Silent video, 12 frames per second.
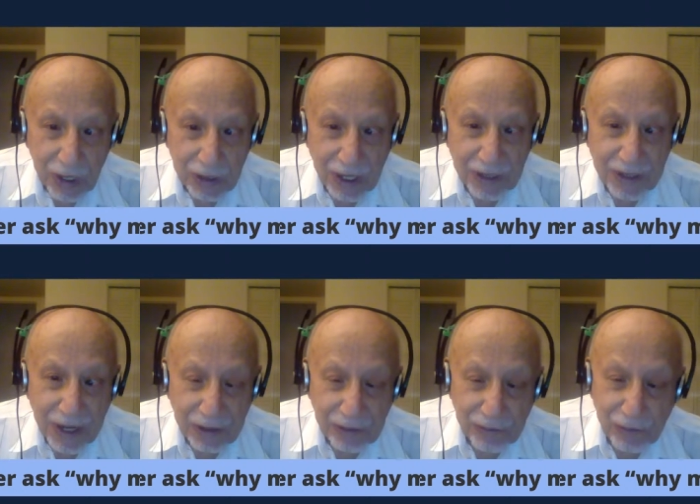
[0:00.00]
that
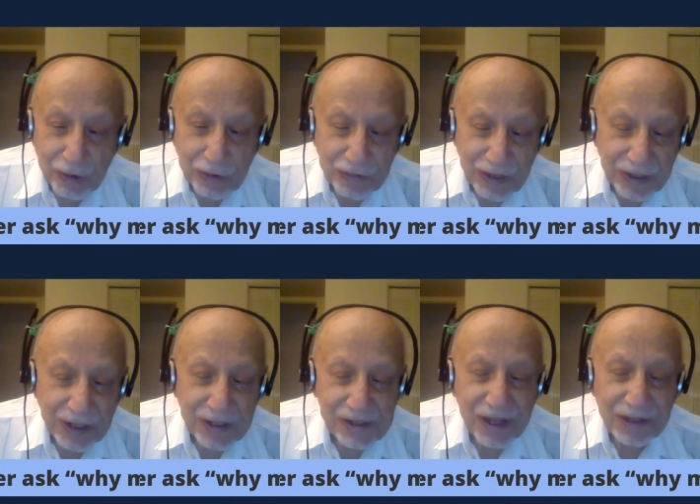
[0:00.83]
they, one of the
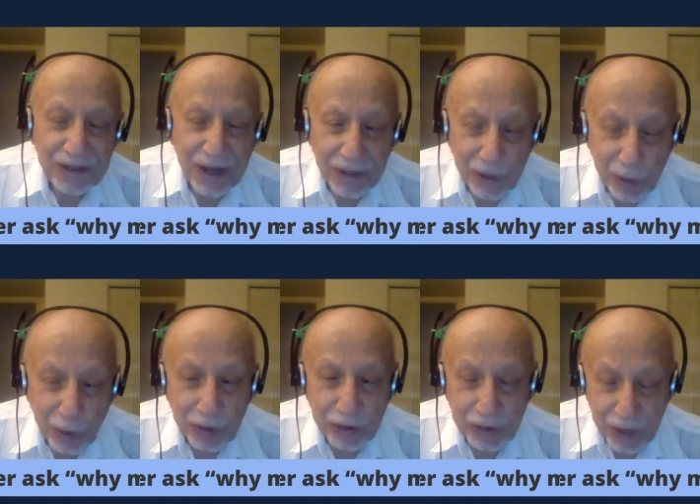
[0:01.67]
things that they
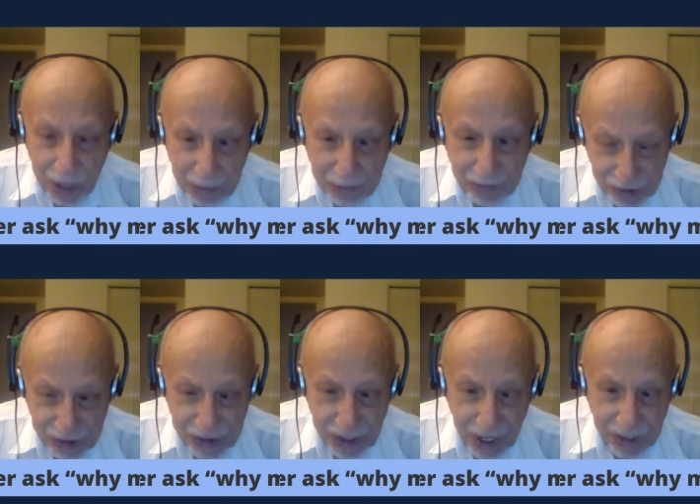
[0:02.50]
don't
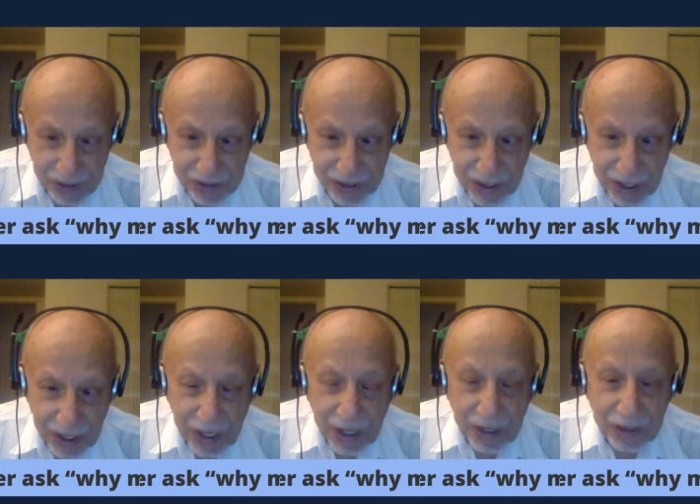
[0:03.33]
emphasize
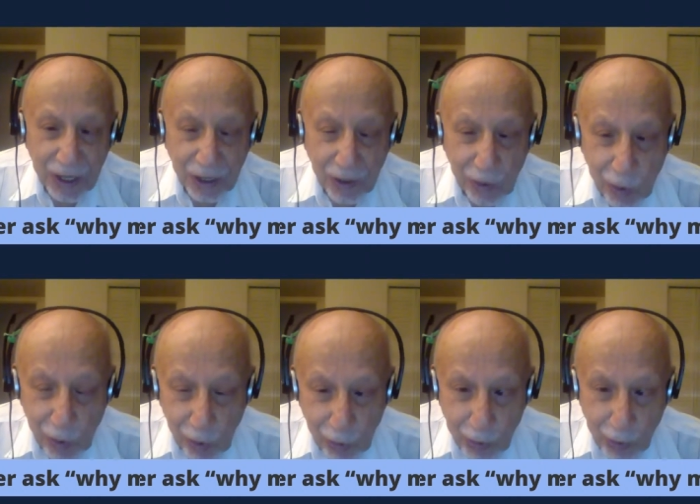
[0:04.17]
the
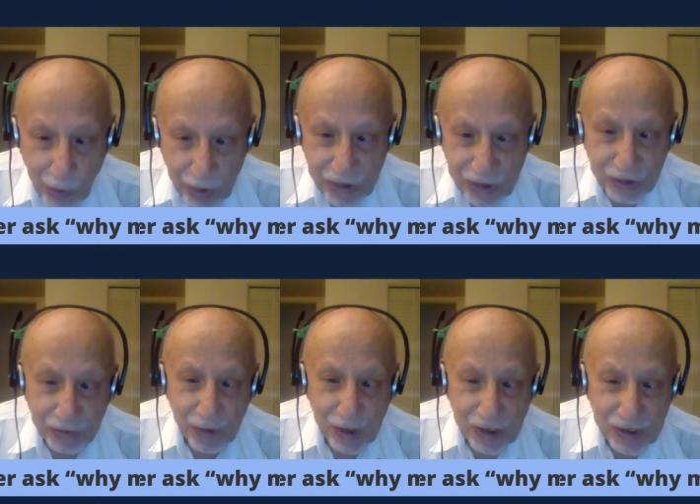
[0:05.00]
Holocaust
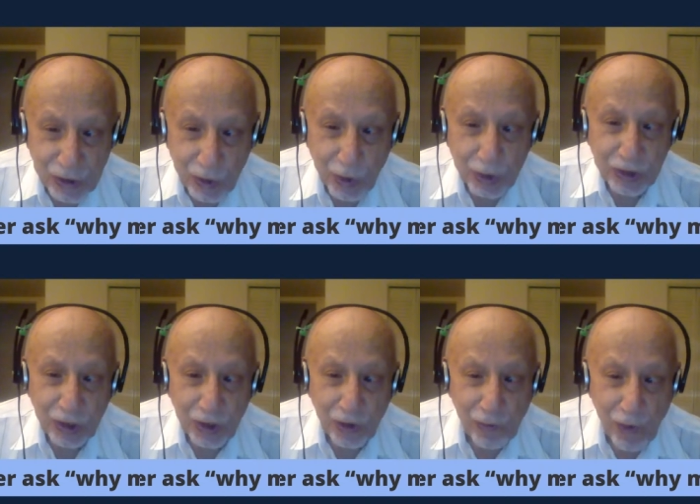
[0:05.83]
was not
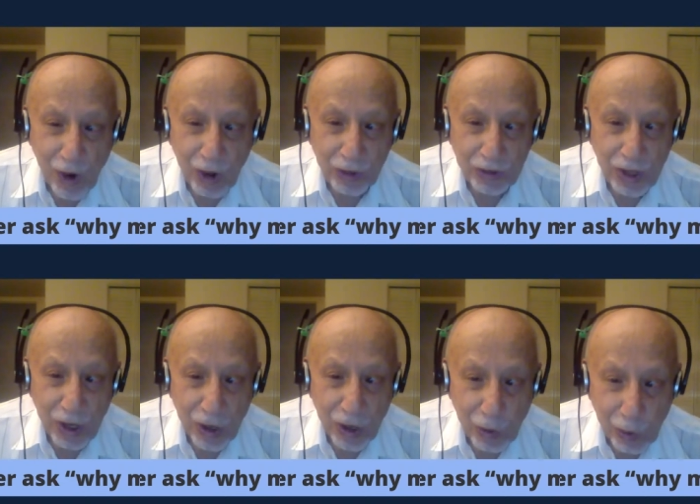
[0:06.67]
one
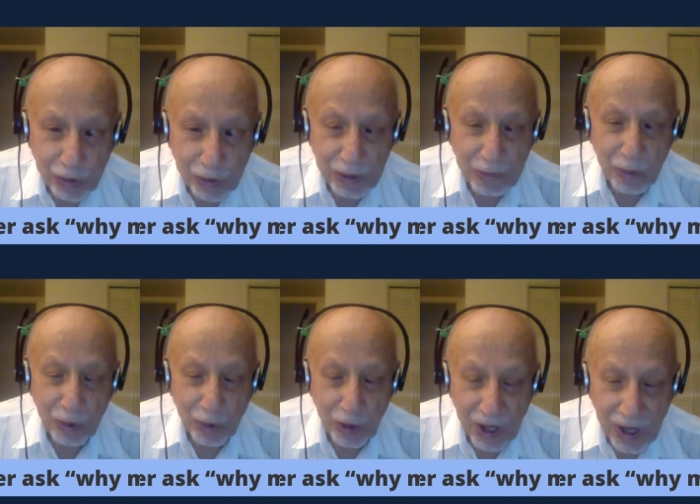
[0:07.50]

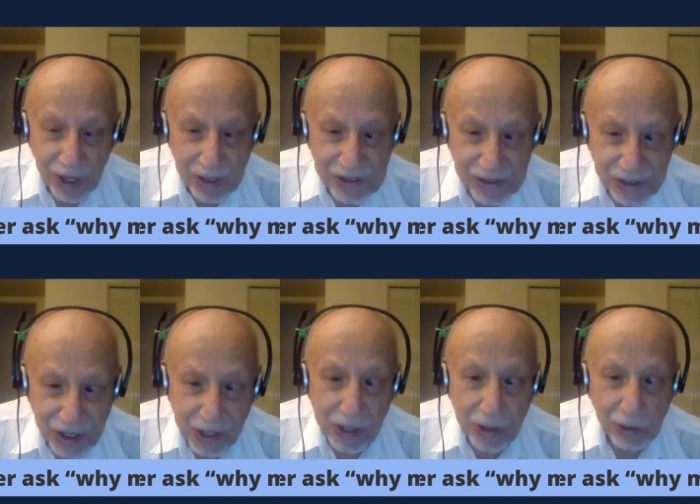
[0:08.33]
horrible
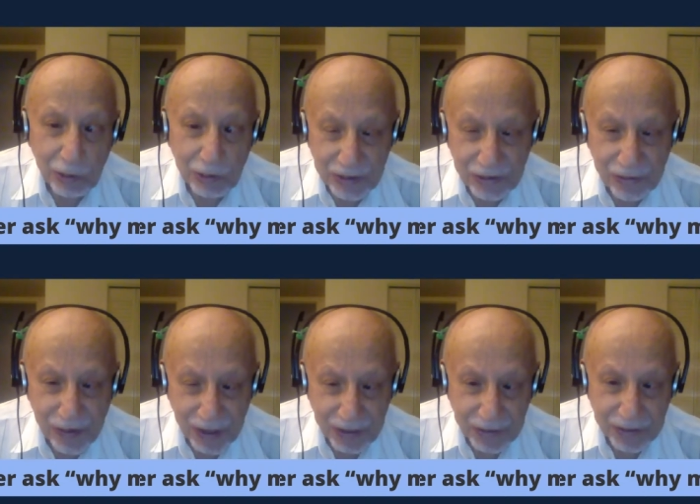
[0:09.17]
single
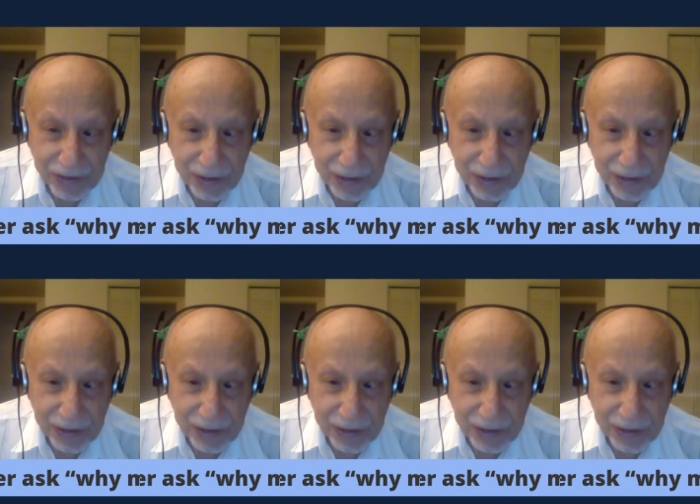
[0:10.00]
event.